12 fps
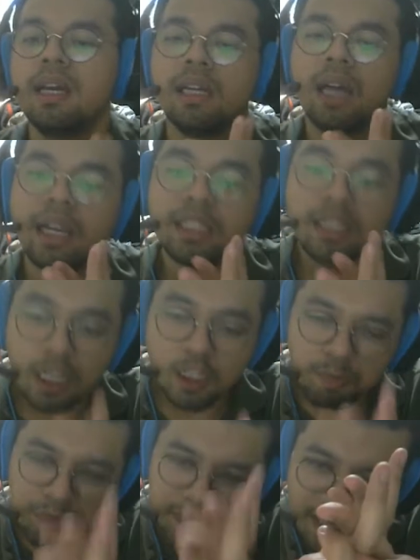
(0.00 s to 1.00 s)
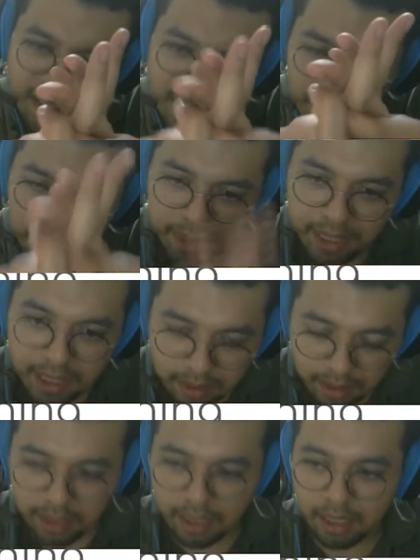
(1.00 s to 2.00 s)
Shakespeare's
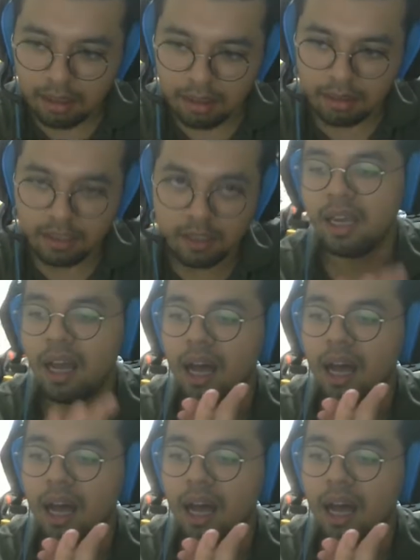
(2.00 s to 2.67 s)
ability. This is me.